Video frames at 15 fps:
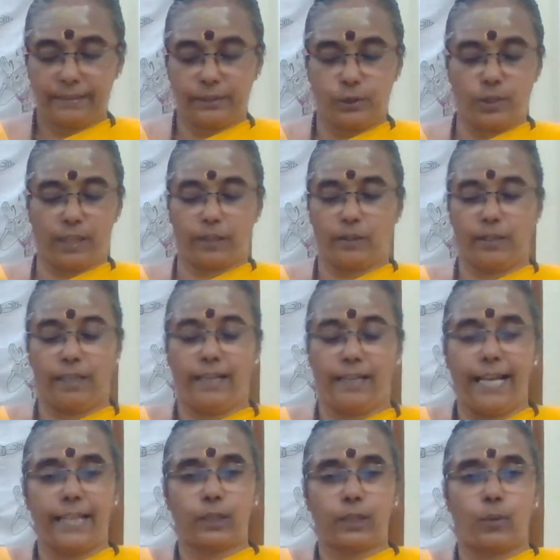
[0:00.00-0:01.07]
You
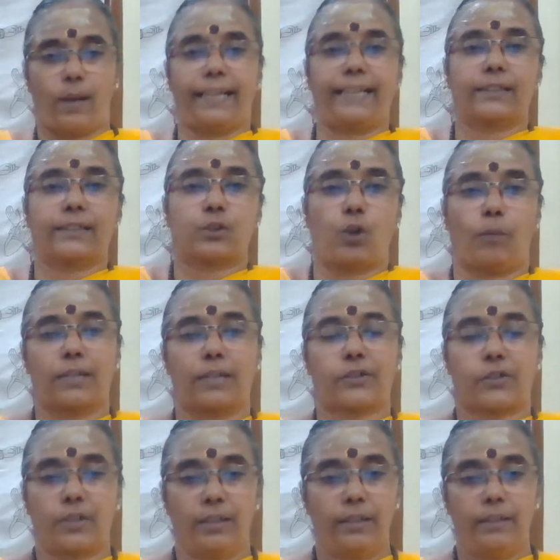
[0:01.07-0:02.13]
are inquiring so much
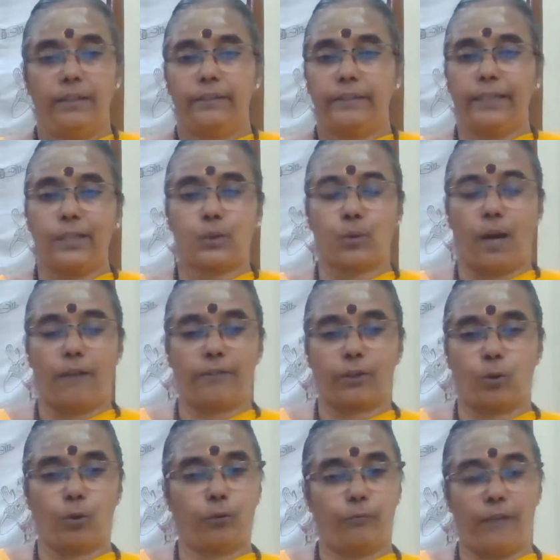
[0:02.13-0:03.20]
into our
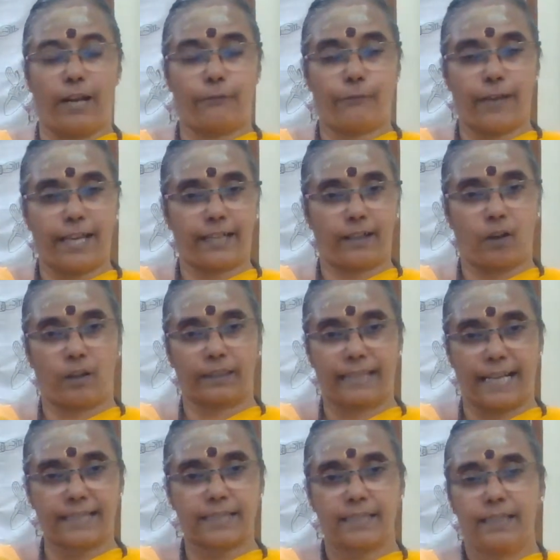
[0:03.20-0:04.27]
own welfare and all
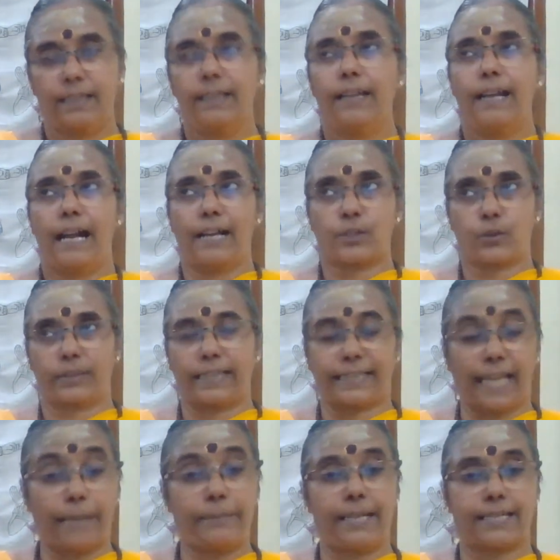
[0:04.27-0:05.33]
that." And so that
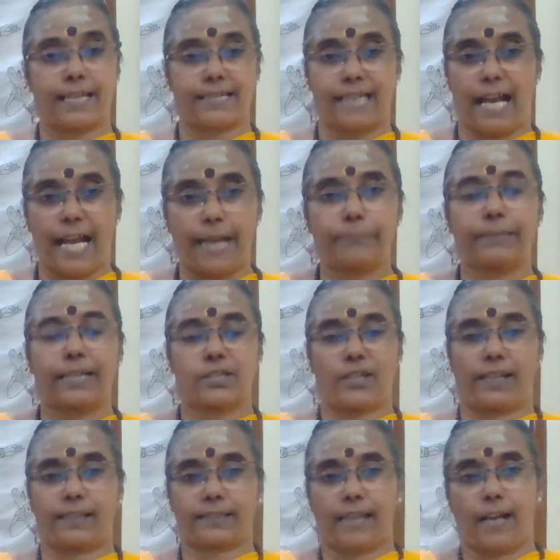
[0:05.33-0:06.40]
time he says, "I am the
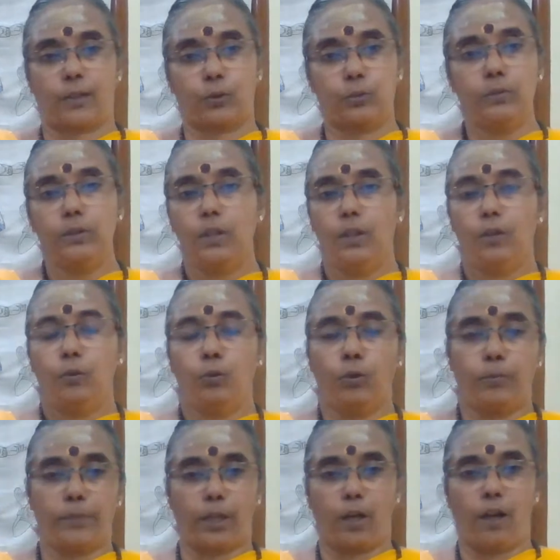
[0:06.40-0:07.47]
Jarat Karu
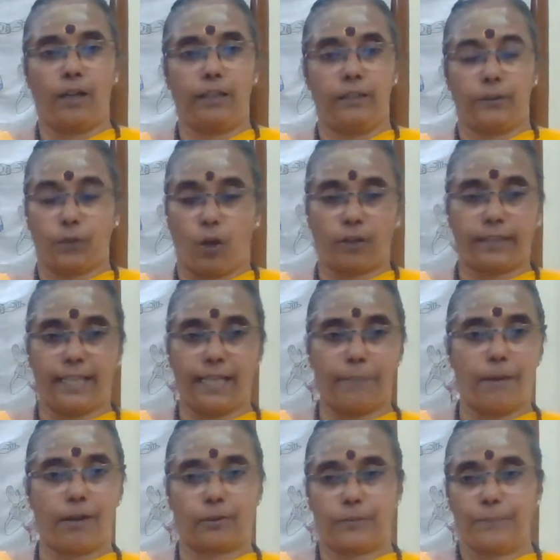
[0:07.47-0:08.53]
whom you're all talking
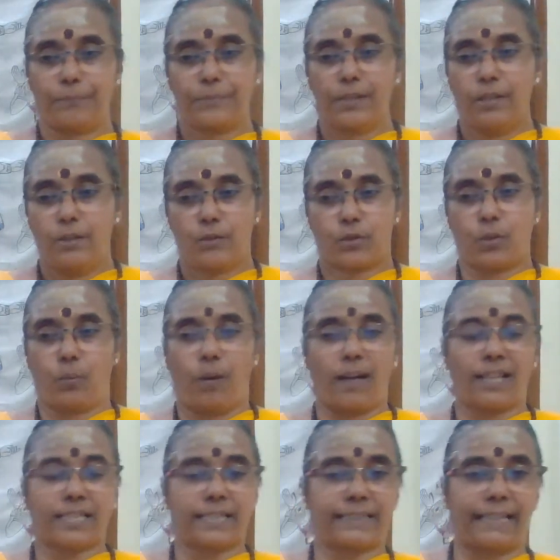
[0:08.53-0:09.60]
about. So what
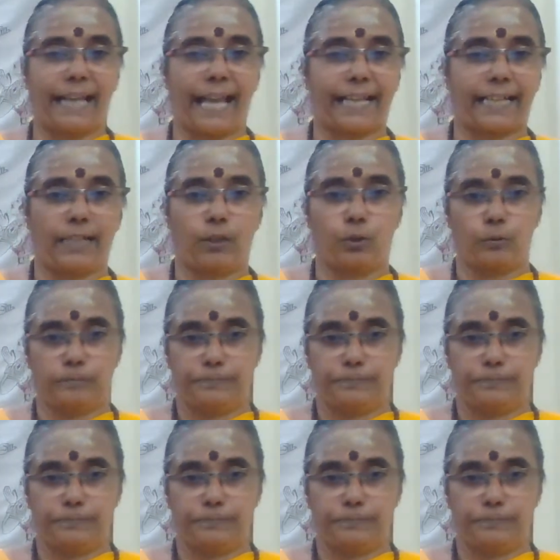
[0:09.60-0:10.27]
is it that I can do?"